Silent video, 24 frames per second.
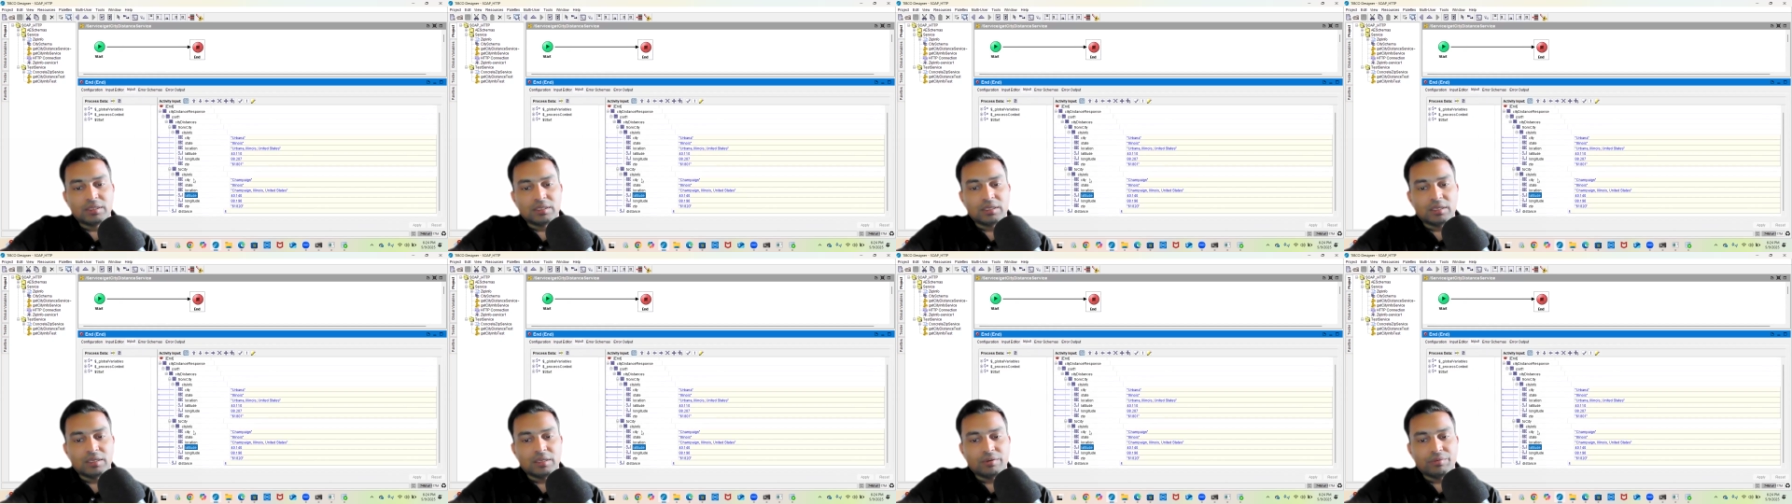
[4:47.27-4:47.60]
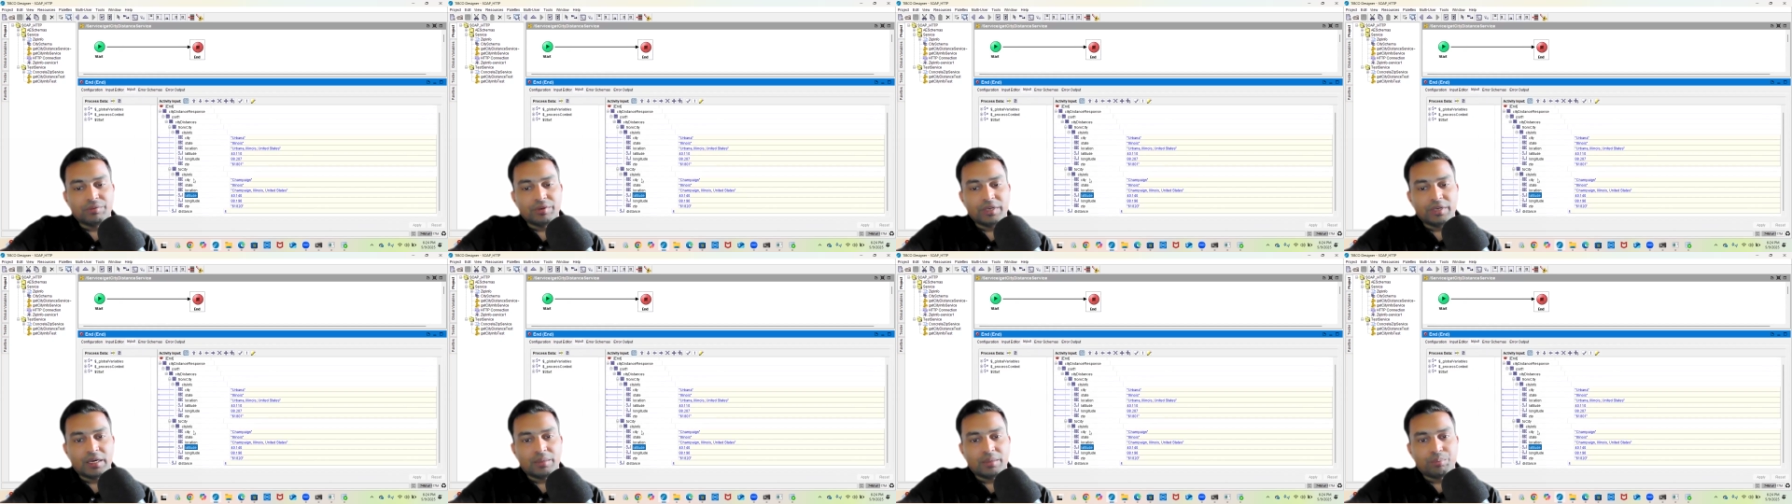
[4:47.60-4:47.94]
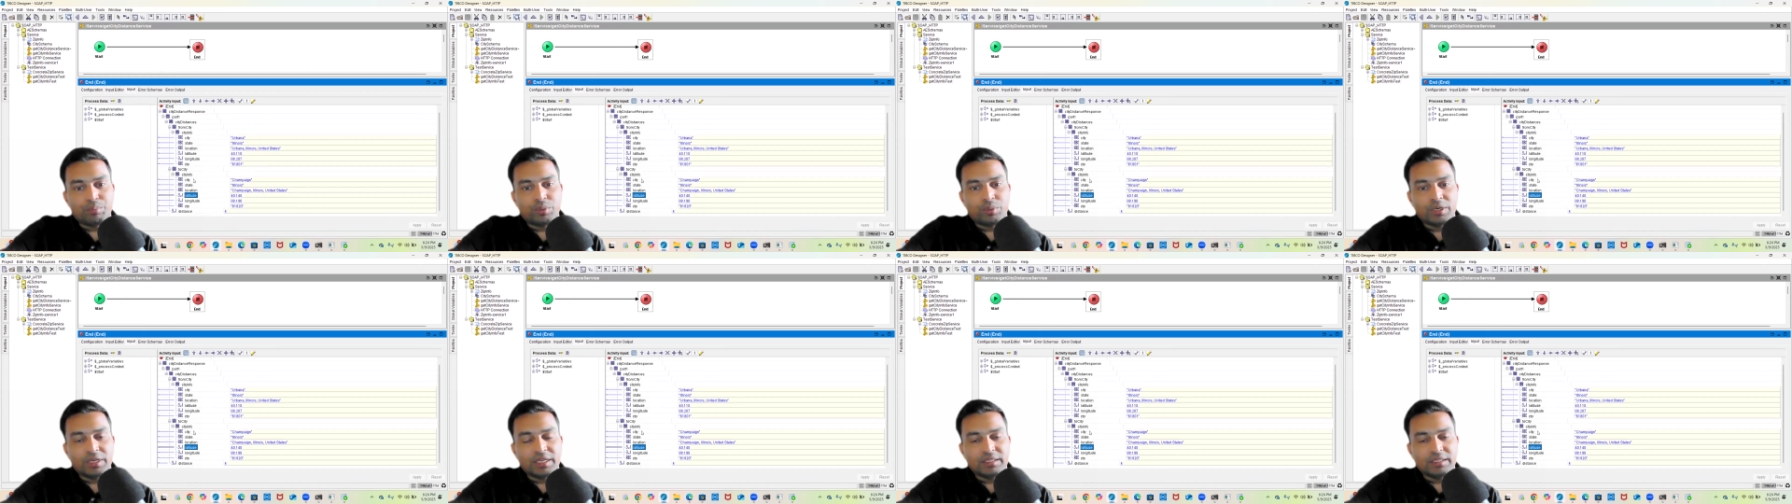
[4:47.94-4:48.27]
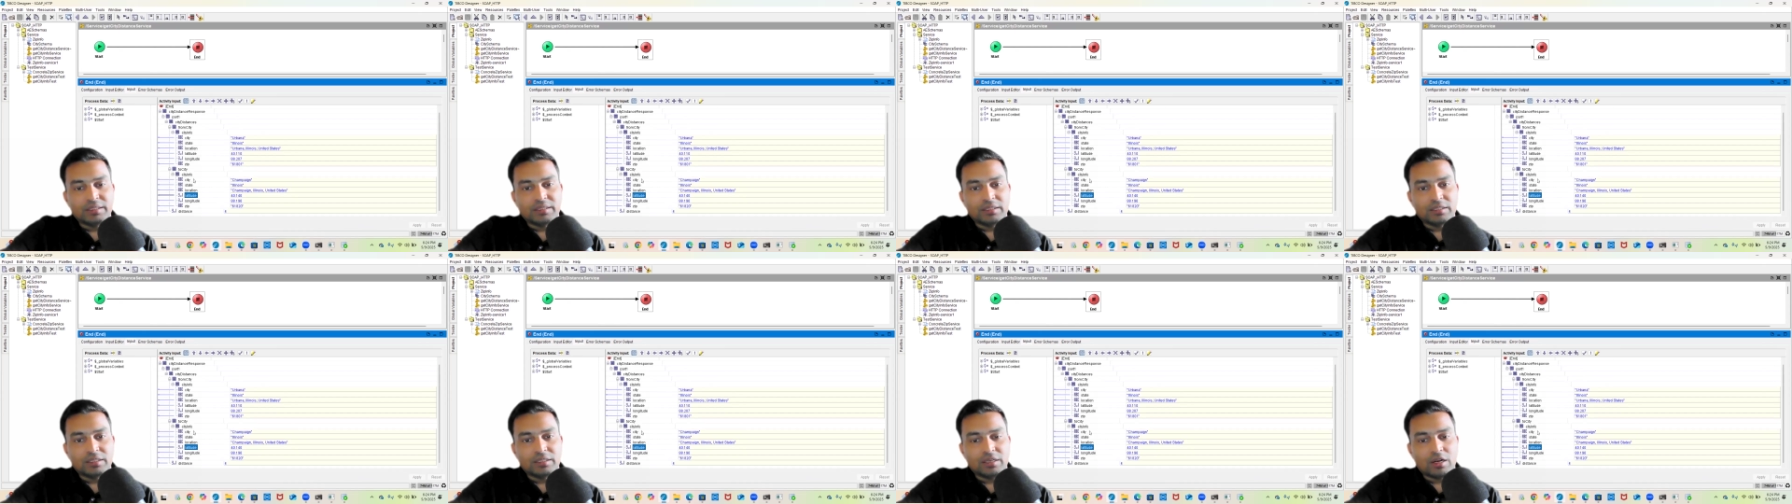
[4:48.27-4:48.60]
we are
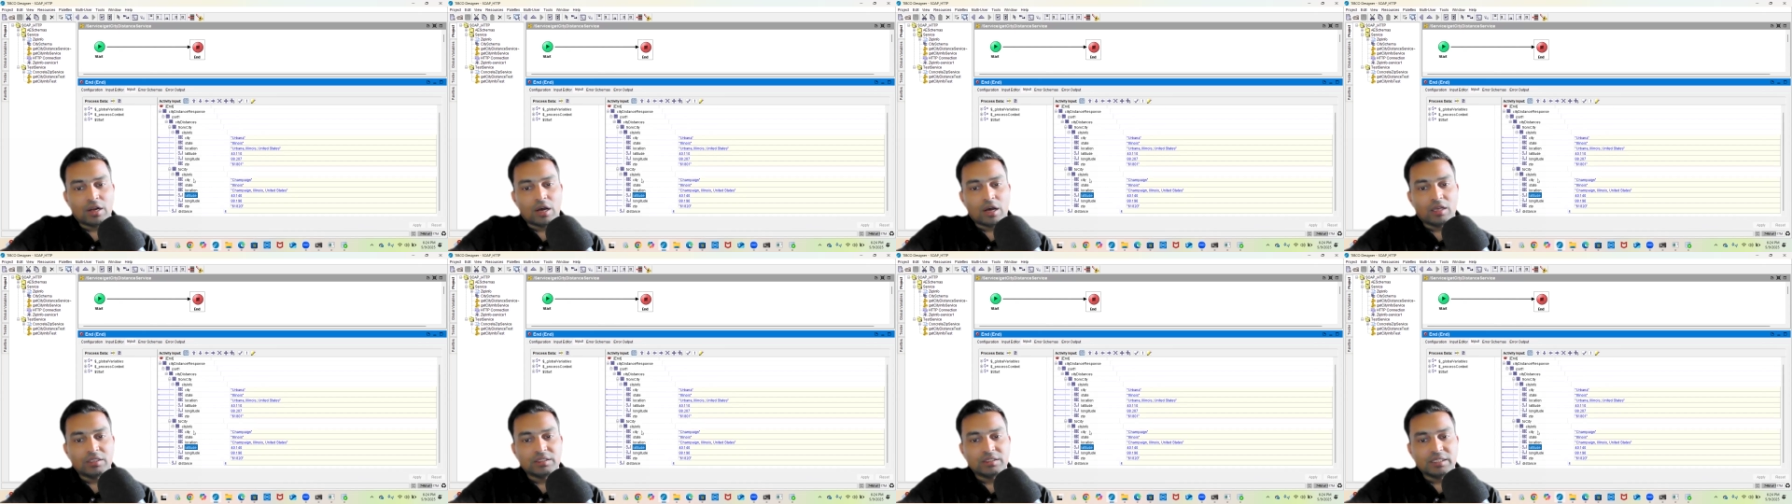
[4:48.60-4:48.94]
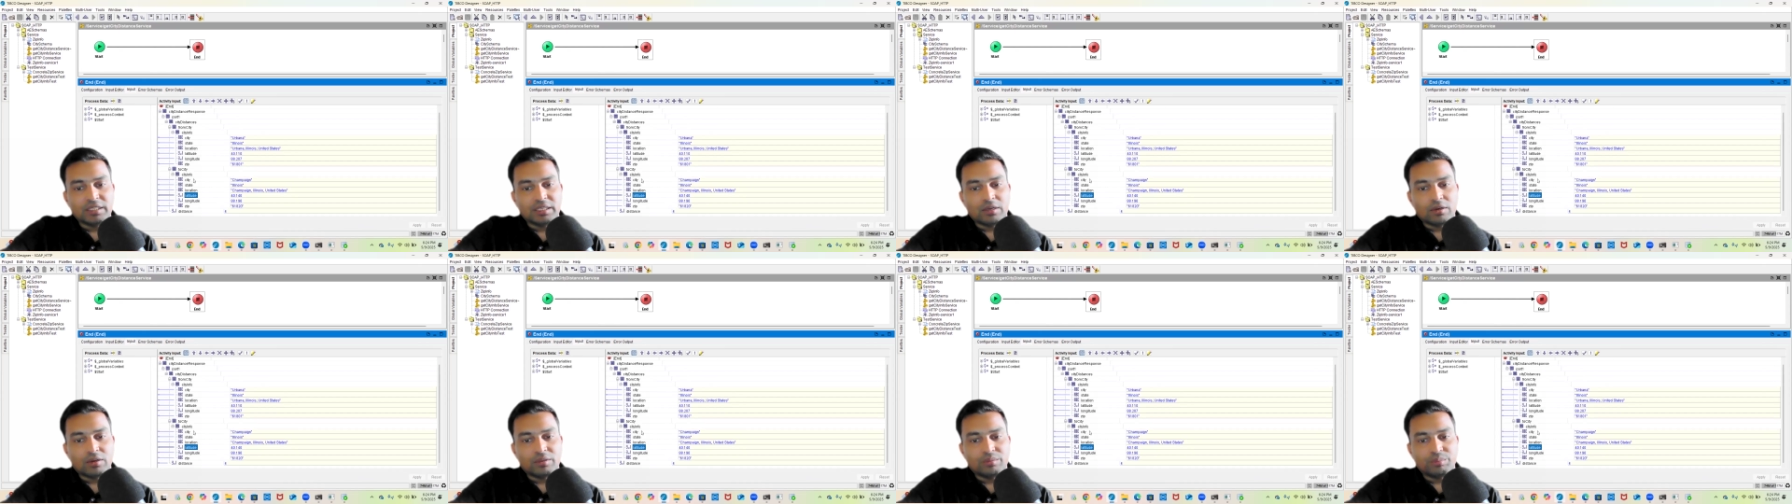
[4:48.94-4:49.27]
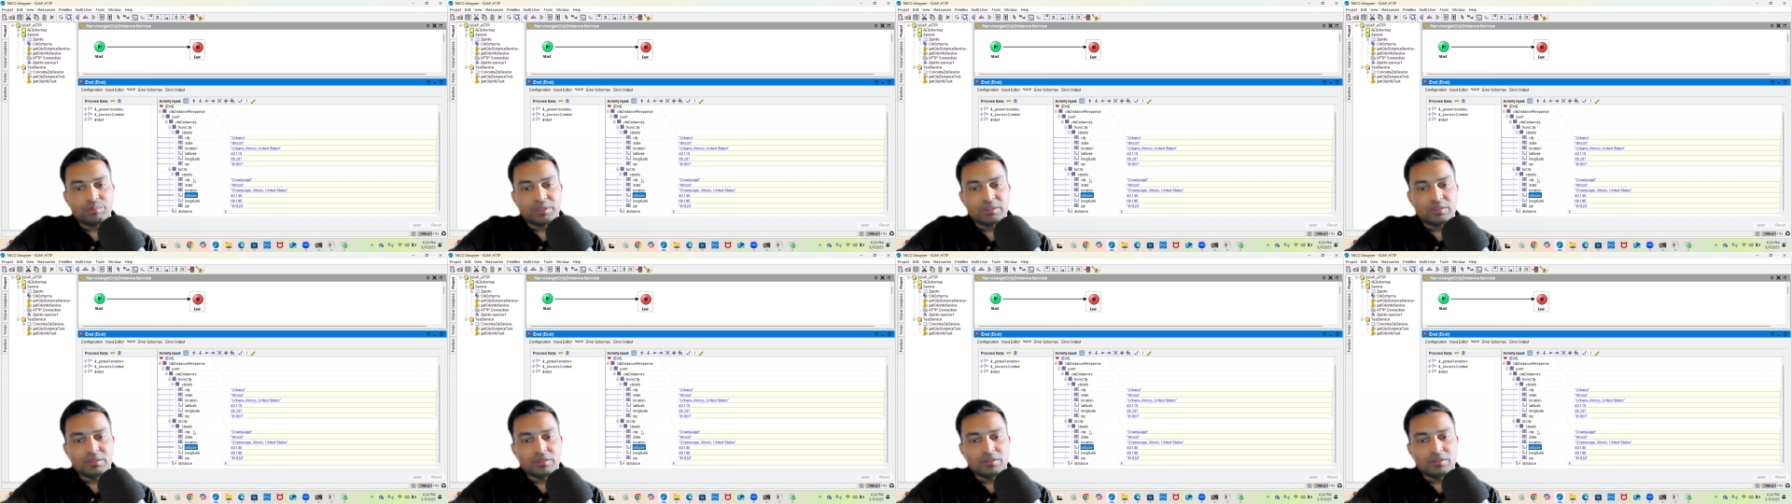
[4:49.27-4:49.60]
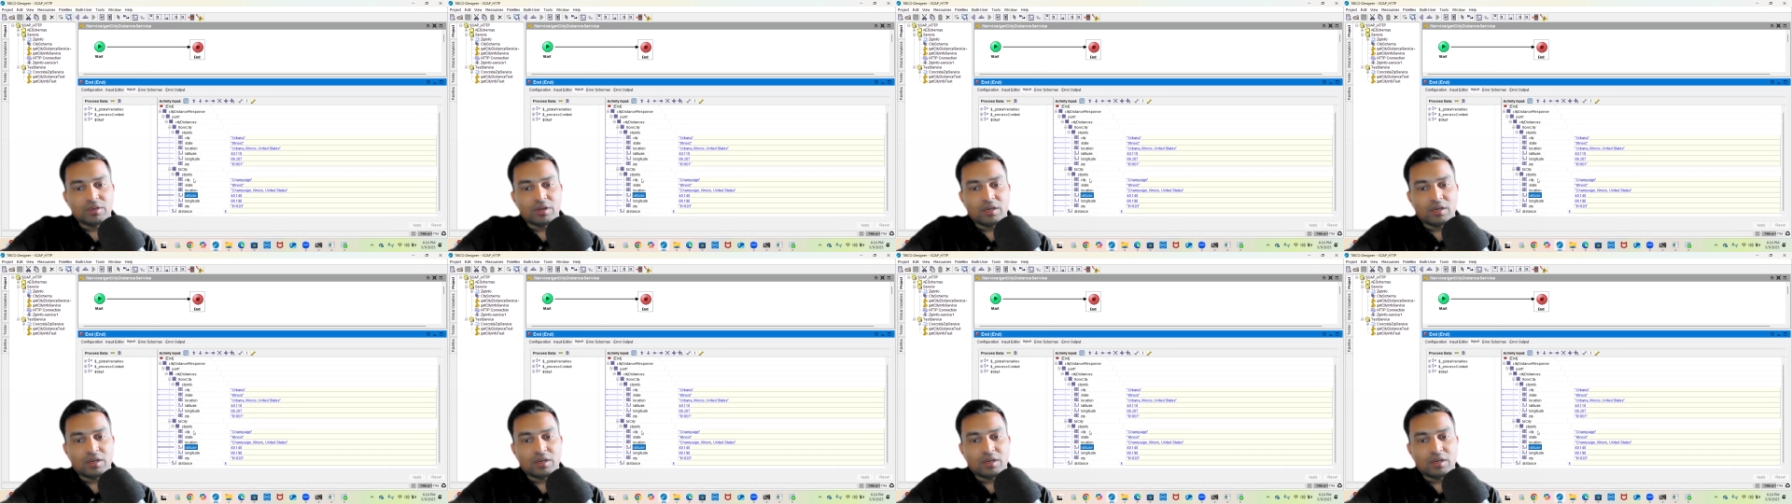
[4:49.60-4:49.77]
putting the logic or business